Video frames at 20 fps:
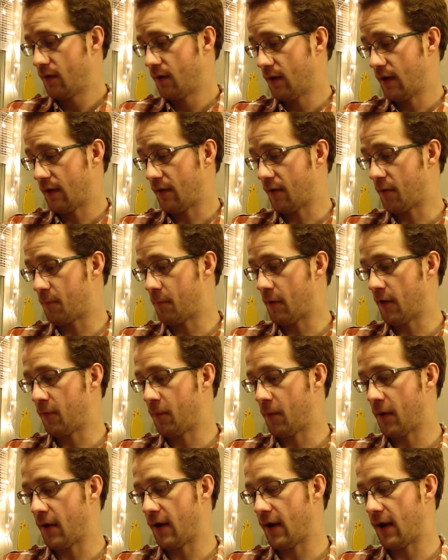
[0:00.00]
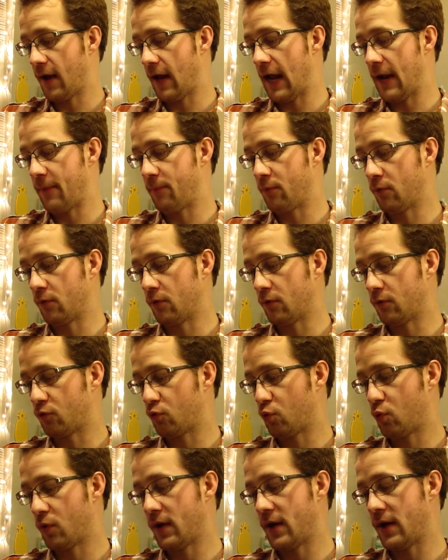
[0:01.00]
It says best by April
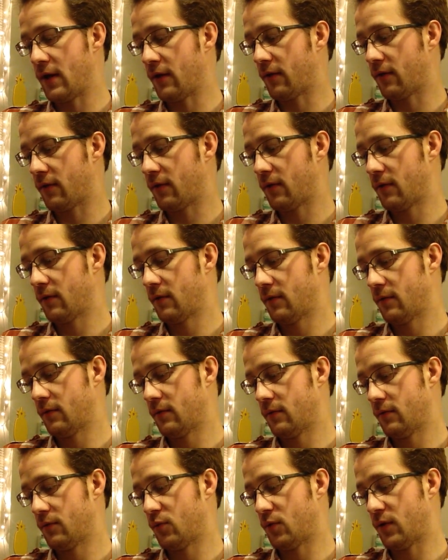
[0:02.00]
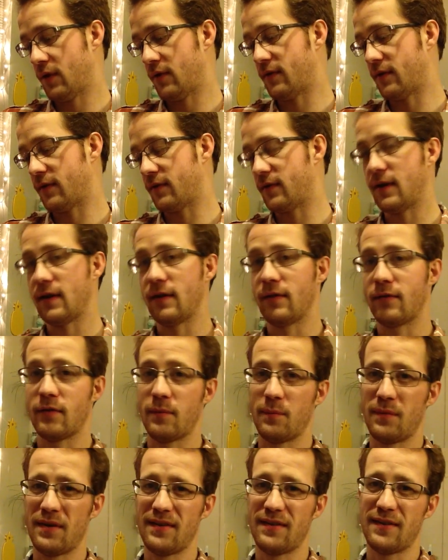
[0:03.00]
20th, 2016, so
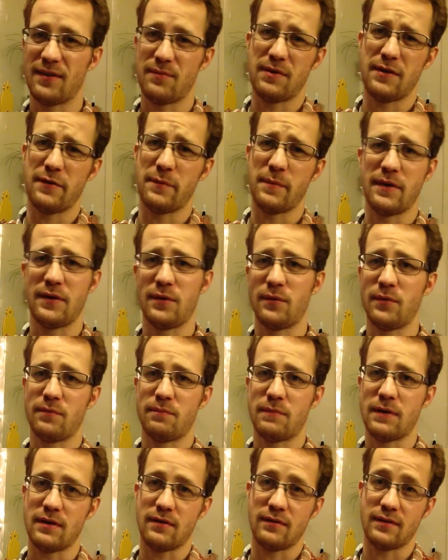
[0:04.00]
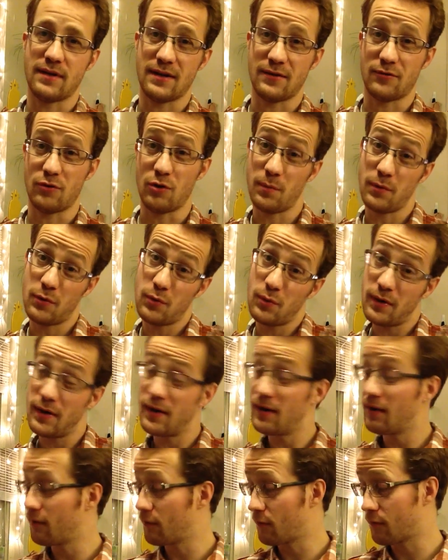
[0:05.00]
I'm guessing it probably meant it was bottled October
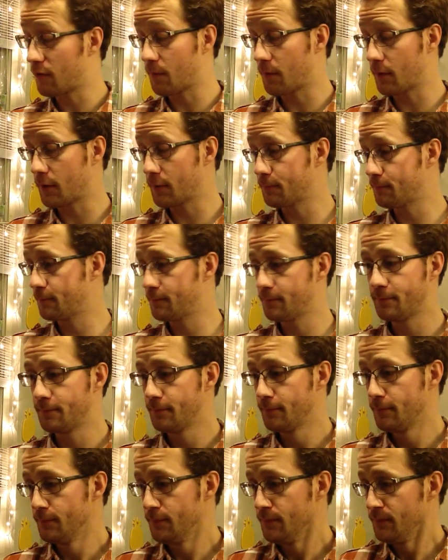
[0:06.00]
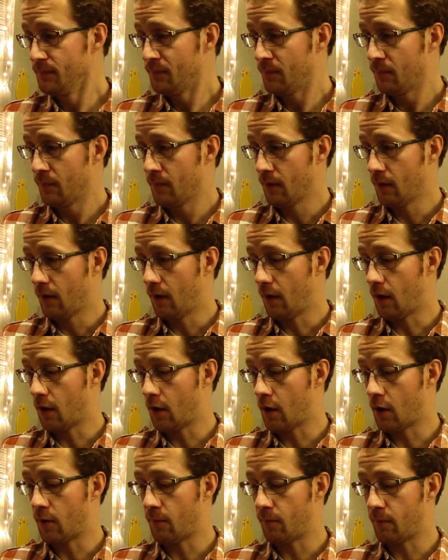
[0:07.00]
20th or something.
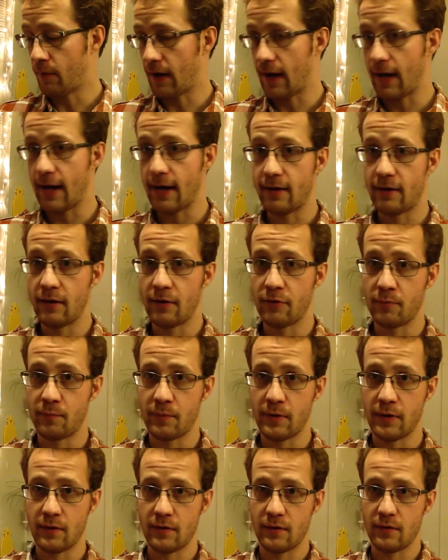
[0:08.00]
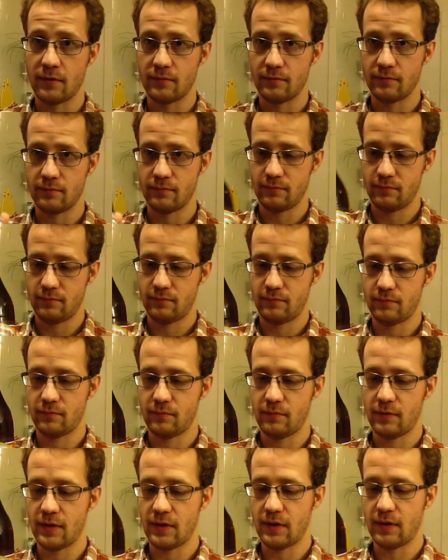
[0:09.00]
But I had another beer
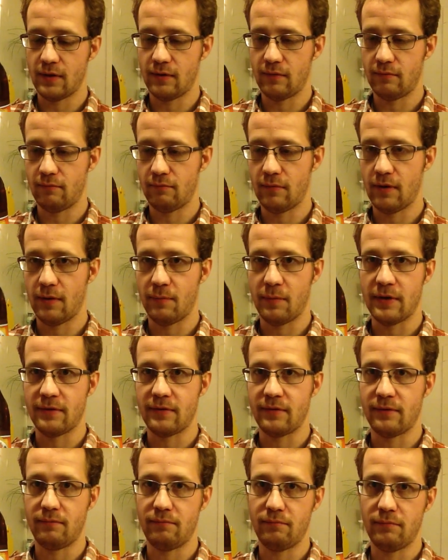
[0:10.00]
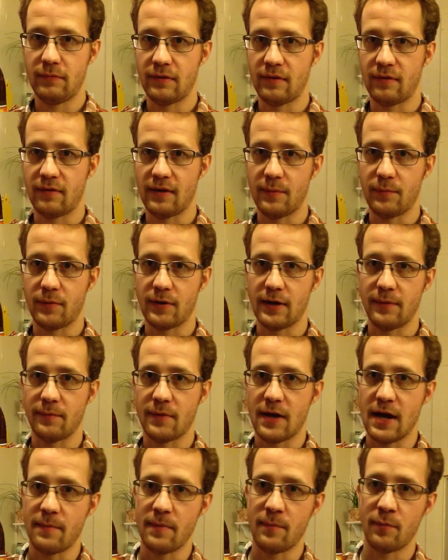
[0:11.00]
that I bought at the same time, the
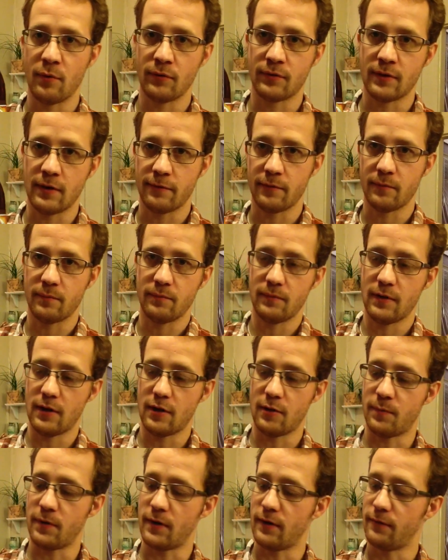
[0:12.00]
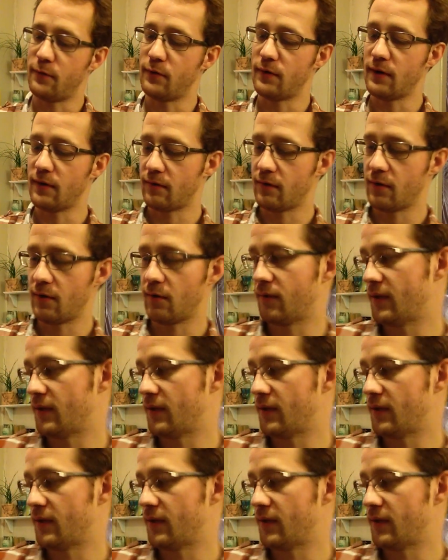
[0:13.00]
Happy Birthday from Alpine a few days ago,